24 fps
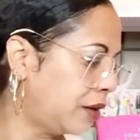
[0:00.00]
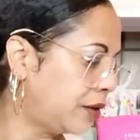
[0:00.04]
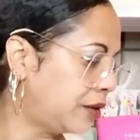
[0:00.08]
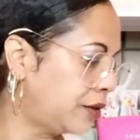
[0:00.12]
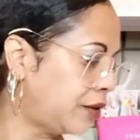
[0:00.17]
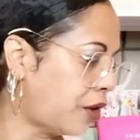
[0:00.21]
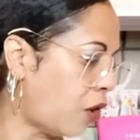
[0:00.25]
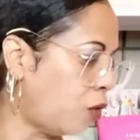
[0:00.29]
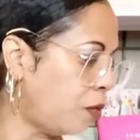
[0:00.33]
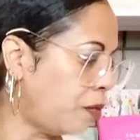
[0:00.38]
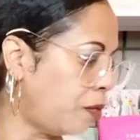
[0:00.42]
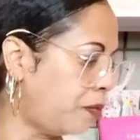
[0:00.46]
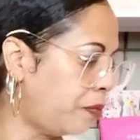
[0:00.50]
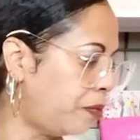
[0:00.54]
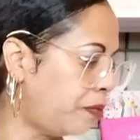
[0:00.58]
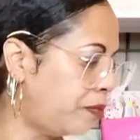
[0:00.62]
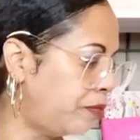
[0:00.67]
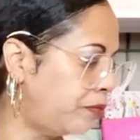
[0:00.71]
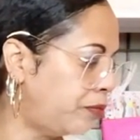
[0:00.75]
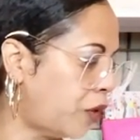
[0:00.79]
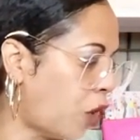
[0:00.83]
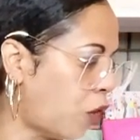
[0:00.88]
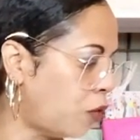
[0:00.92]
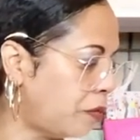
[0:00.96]

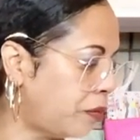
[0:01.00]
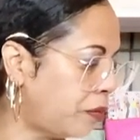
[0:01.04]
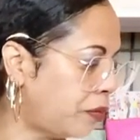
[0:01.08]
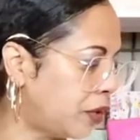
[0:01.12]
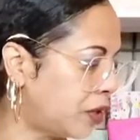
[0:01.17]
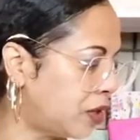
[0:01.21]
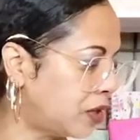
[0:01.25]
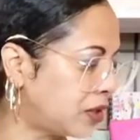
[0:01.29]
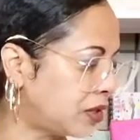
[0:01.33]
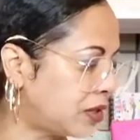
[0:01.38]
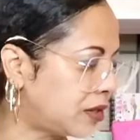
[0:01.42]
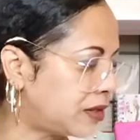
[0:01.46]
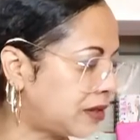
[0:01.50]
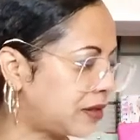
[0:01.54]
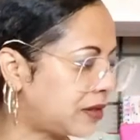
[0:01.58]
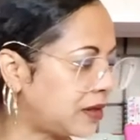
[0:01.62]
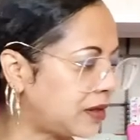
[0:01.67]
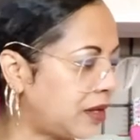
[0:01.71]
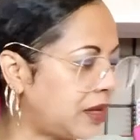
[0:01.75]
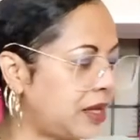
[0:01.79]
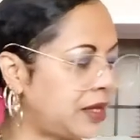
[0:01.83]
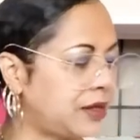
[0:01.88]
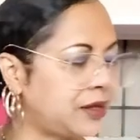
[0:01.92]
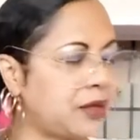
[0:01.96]
notebooks
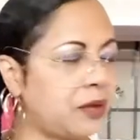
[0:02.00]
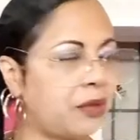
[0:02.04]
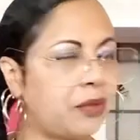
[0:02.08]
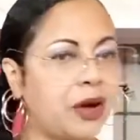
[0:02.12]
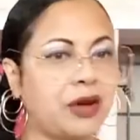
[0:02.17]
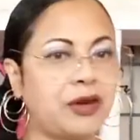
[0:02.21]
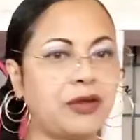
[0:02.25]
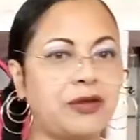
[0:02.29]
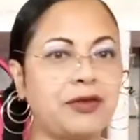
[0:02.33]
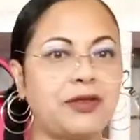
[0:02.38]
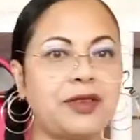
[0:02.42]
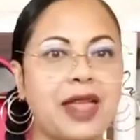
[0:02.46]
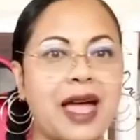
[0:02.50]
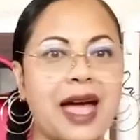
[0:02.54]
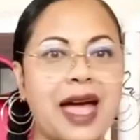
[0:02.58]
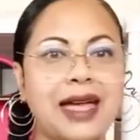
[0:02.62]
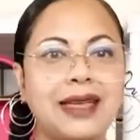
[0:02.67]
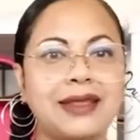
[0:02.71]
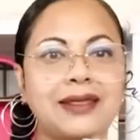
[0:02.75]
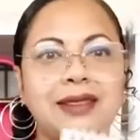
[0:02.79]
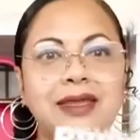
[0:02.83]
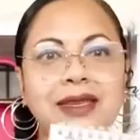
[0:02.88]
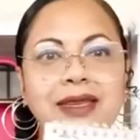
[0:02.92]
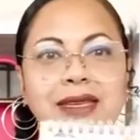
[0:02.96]
in the
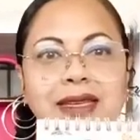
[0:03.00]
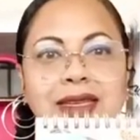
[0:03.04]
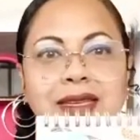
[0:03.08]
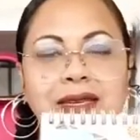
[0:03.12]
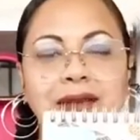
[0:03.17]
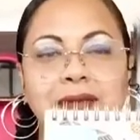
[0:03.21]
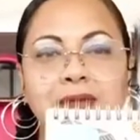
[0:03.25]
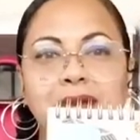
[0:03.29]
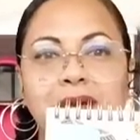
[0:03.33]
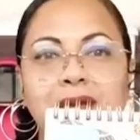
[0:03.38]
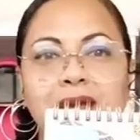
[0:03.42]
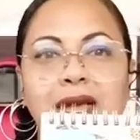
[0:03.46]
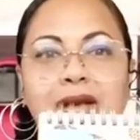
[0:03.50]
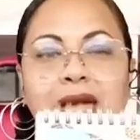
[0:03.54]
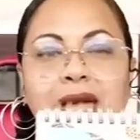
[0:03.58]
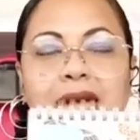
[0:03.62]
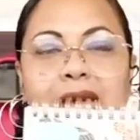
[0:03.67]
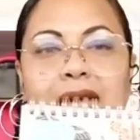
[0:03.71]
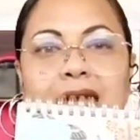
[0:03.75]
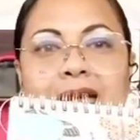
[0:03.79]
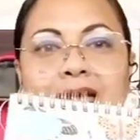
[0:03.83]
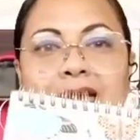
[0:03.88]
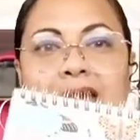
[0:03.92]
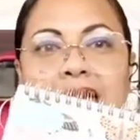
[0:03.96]
butterfly theme.
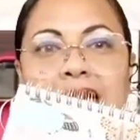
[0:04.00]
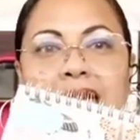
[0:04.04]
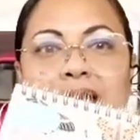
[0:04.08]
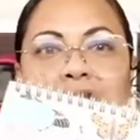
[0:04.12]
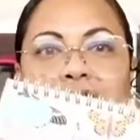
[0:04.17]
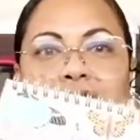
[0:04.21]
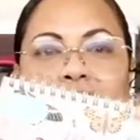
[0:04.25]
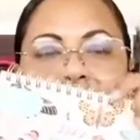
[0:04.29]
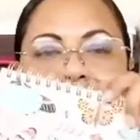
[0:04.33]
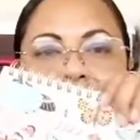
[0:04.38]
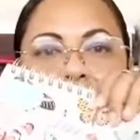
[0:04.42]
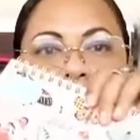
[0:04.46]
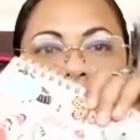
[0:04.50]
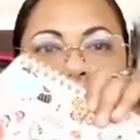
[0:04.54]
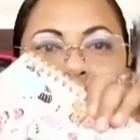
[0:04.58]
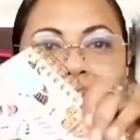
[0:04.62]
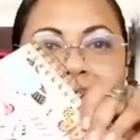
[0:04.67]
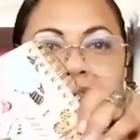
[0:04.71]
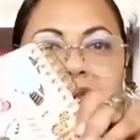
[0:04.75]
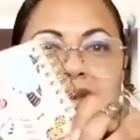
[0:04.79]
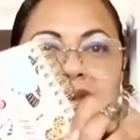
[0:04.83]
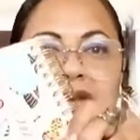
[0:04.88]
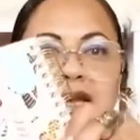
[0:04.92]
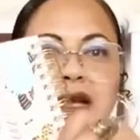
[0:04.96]
And I have this one
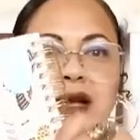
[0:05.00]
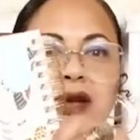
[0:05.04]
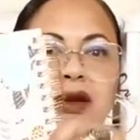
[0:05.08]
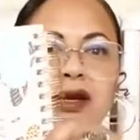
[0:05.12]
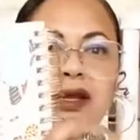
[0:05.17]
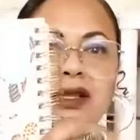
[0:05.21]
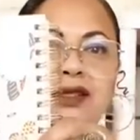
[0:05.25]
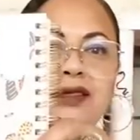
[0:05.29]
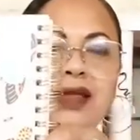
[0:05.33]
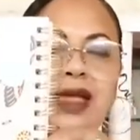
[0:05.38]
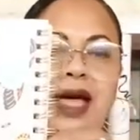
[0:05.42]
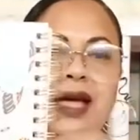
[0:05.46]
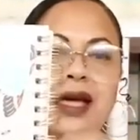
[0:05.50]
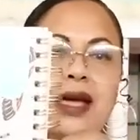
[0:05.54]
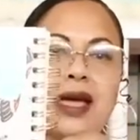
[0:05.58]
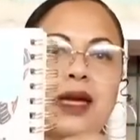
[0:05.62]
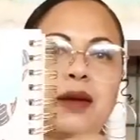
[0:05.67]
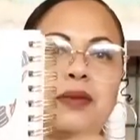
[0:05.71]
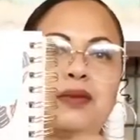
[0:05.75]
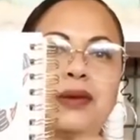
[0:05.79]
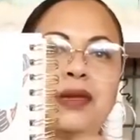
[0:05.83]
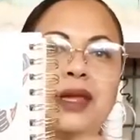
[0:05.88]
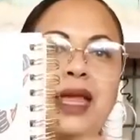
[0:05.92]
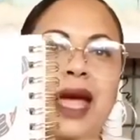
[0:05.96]
right here. It's like
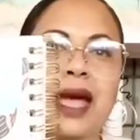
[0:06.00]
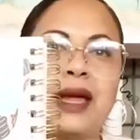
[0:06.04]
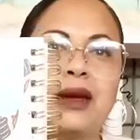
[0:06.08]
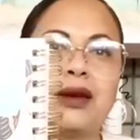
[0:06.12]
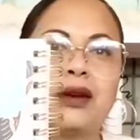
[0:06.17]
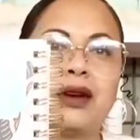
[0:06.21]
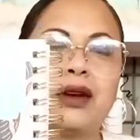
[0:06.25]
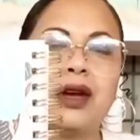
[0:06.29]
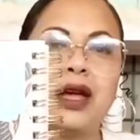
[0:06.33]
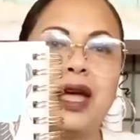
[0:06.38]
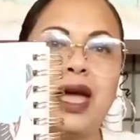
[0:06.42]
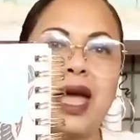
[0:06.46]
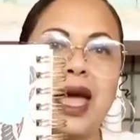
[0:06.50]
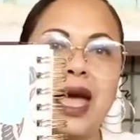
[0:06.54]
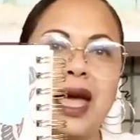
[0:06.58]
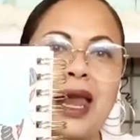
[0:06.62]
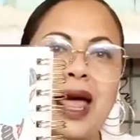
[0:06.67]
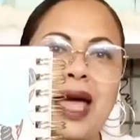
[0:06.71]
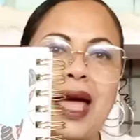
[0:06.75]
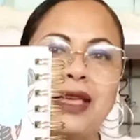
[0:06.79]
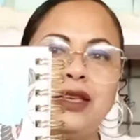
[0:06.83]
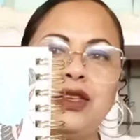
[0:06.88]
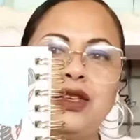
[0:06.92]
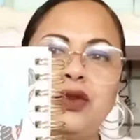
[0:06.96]
a planner.
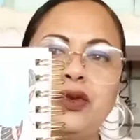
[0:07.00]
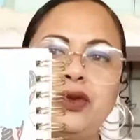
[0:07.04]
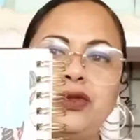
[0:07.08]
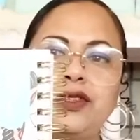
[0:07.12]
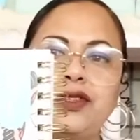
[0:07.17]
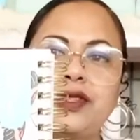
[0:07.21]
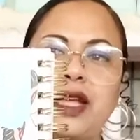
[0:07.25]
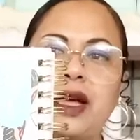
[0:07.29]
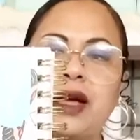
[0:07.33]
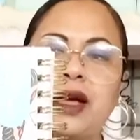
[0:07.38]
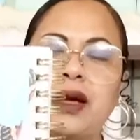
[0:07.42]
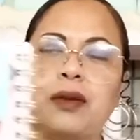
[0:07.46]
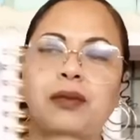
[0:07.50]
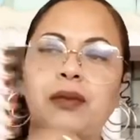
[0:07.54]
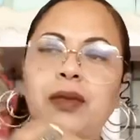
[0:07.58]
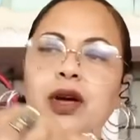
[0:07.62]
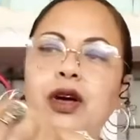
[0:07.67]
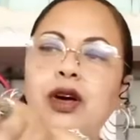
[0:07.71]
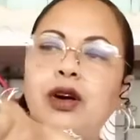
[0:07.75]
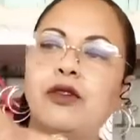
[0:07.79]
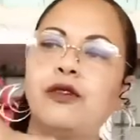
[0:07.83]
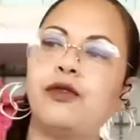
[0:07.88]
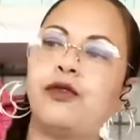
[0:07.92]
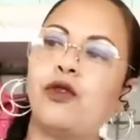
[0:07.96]
And I use them
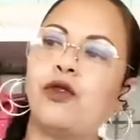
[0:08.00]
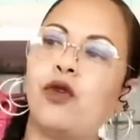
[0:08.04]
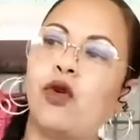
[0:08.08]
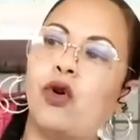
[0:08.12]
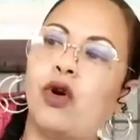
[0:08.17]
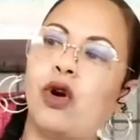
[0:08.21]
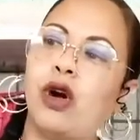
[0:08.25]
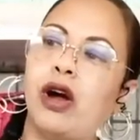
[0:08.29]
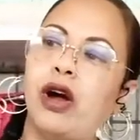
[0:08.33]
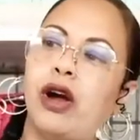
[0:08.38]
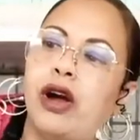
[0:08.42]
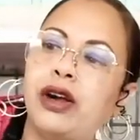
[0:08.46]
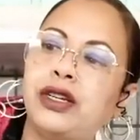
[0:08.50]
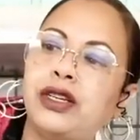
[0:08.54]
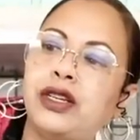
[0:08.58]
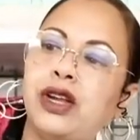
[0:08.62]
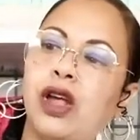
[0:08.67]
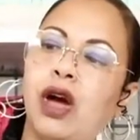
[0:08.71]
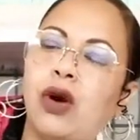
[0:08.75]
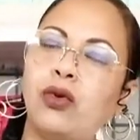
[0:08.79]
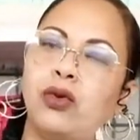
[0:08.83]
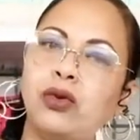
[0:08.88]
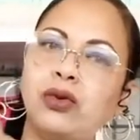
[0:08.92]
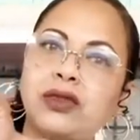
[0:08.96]
for
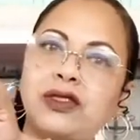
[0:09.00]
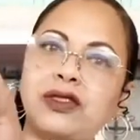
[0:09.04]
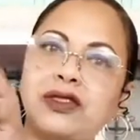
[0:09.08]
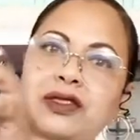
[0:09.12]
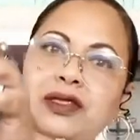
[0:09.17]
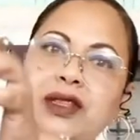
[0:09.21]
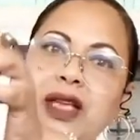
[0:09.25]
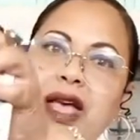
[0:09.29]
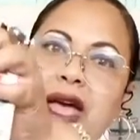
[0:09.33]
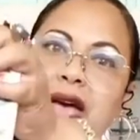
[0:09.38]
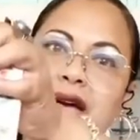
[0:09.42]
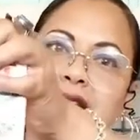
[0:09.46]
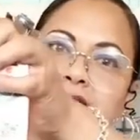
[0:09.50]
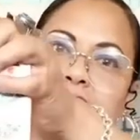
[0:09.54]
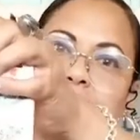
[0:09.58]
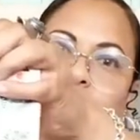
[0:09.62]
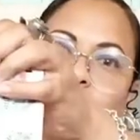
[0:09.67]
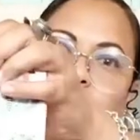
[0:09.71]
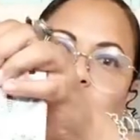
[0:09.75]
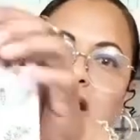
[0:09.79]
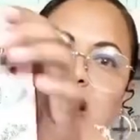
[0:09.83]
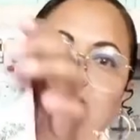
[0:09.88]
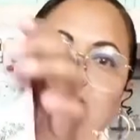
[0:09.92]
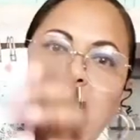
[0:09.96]
notes as
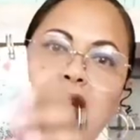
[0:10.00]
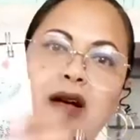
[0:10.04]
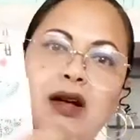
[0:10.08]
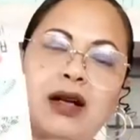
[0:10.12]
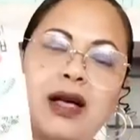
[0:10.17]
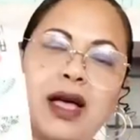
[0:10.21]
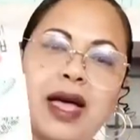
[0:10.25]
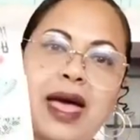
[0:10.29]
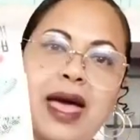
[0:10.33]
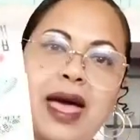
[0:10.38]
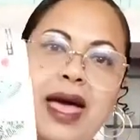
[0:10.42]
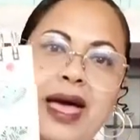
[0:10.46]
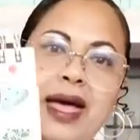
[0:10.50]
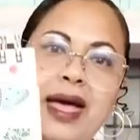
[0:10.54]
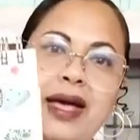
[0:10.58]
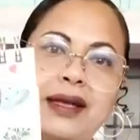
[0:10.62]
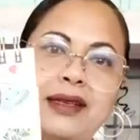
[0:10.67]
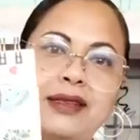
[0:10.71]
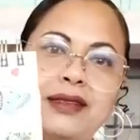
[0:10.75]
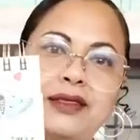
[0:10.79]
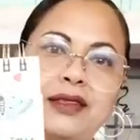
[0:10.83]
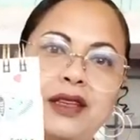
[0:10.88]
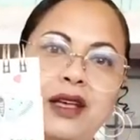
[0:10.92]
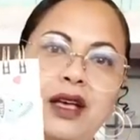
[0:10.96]
well
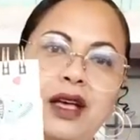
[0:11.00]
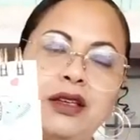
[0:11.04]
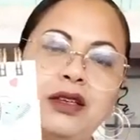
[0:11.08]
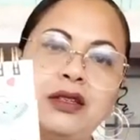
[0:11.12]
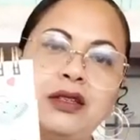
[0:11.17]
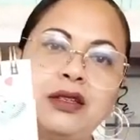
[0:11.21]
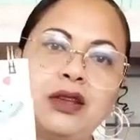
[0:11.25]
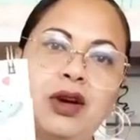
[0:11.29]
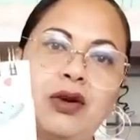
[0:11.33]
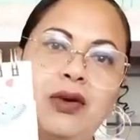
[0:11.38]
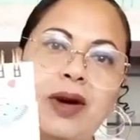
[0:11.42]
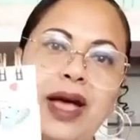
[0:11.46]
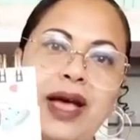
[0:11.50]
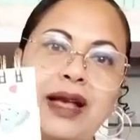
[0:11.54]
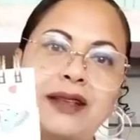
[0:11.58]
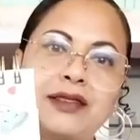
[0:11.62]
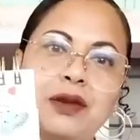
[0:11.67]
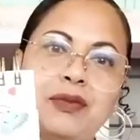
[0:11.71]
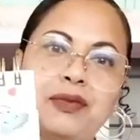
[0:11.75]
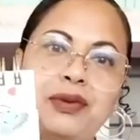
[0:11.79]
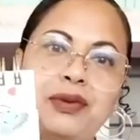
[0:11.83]
as, you know, as a